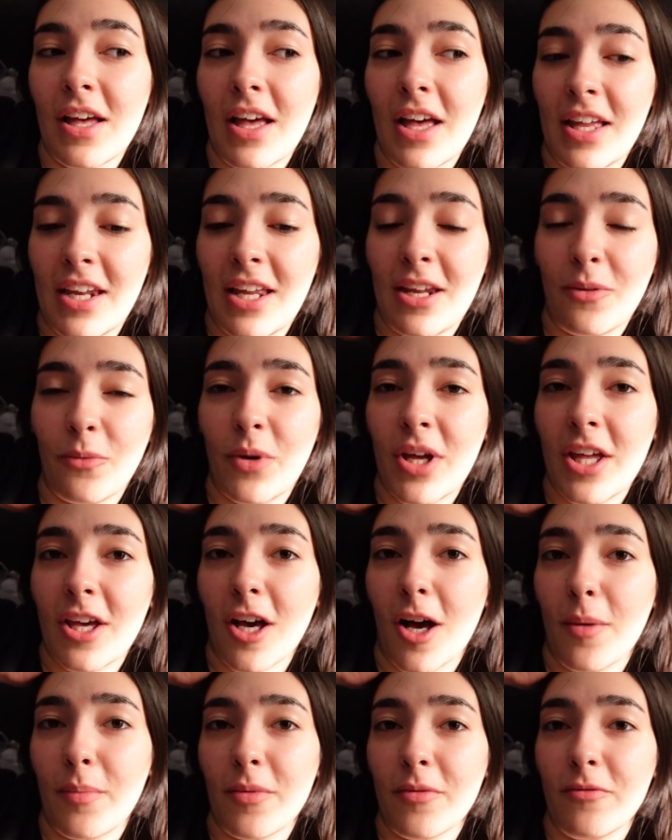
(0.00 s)
and then wake
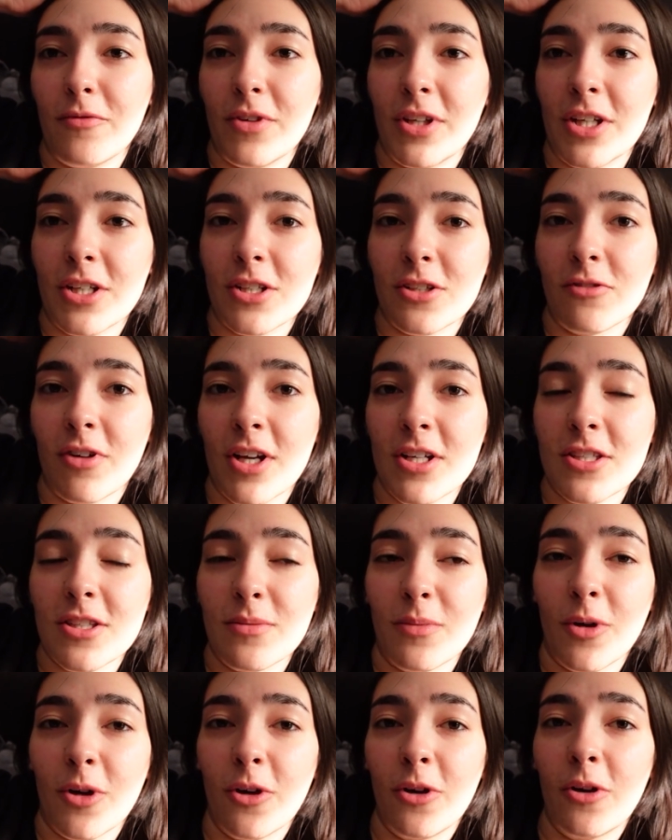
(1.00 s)
up and finish the rest
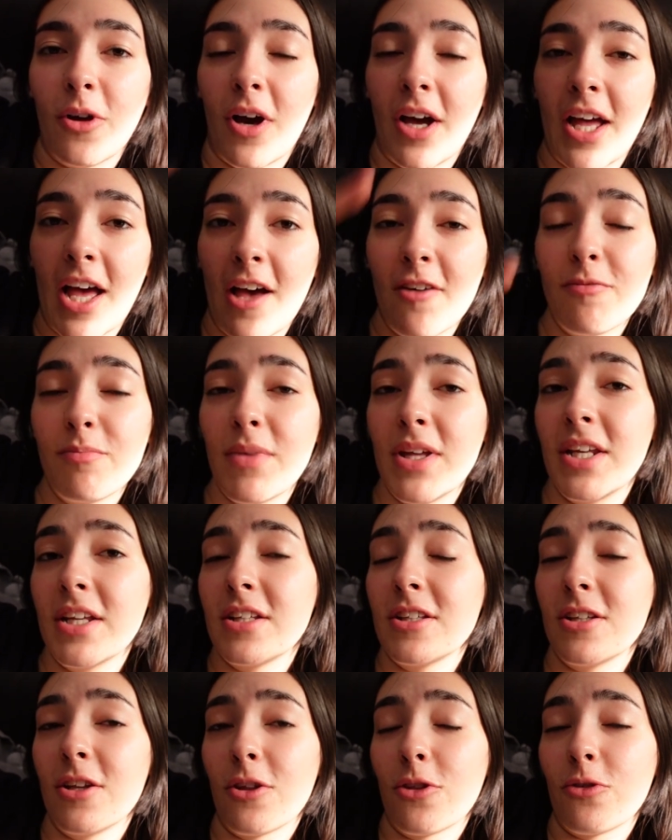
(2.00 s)
tomorrow. I have made
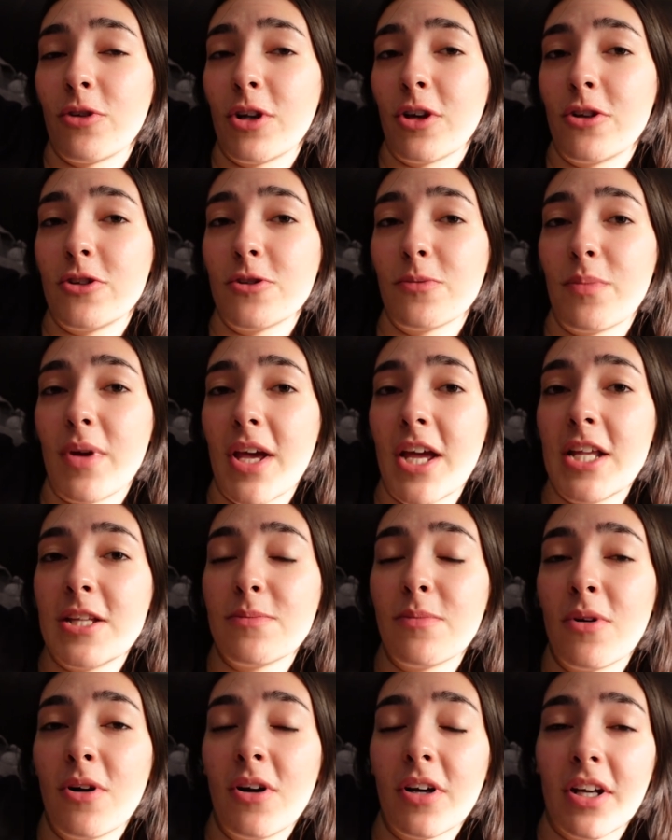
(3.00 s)
it to the 300 page
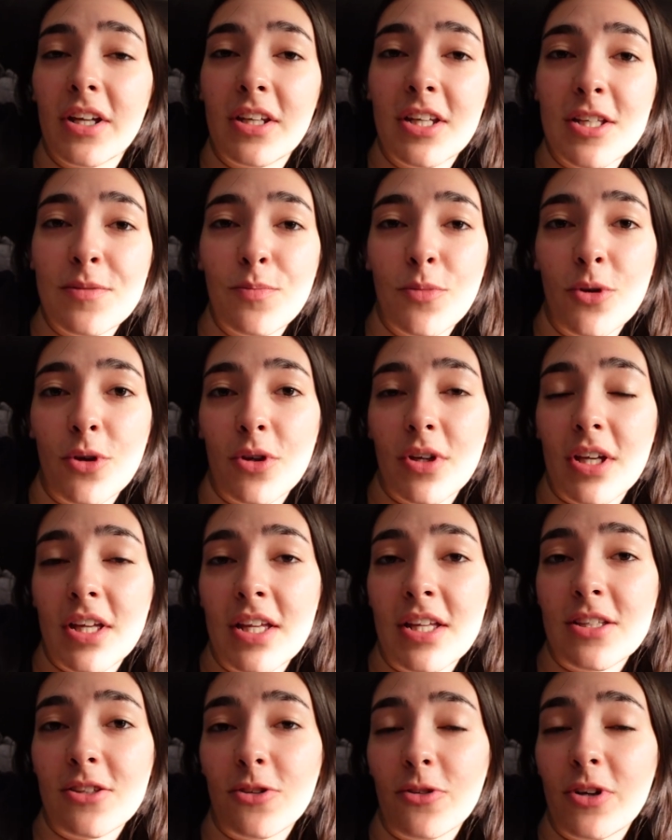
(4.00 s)
mark, and this book
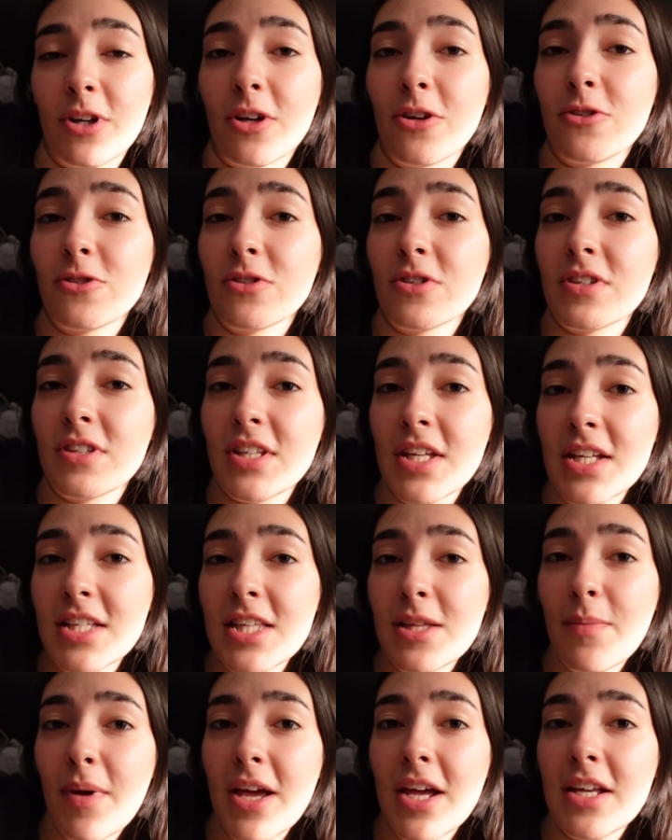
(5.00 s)
is
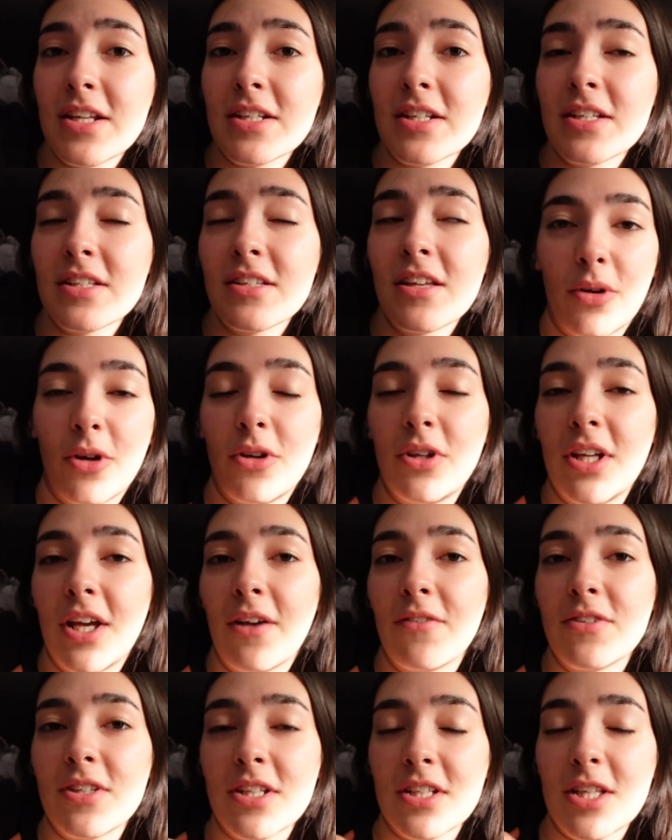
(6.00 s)
360 pages. I only
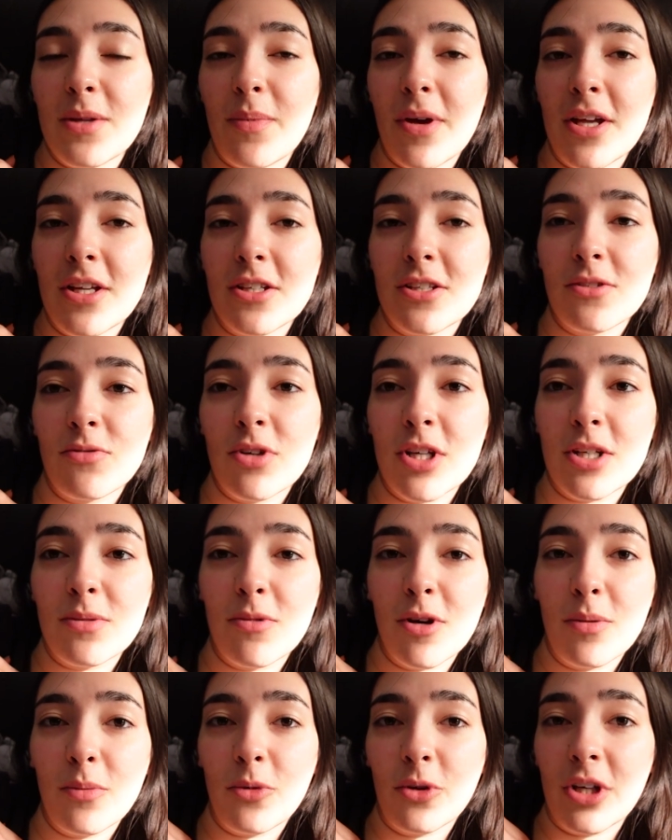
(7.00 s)
have 60 pages to read
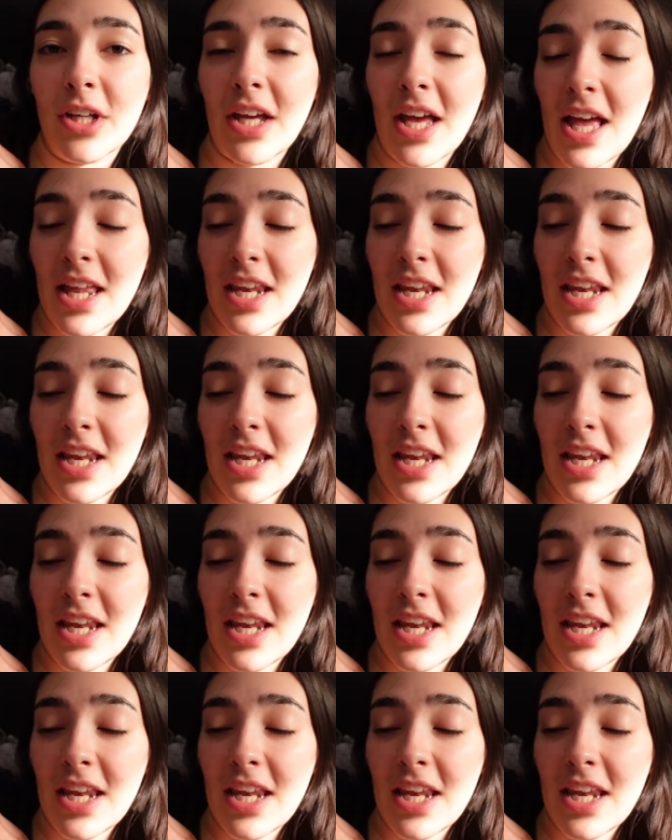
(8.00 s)
tomorrow morning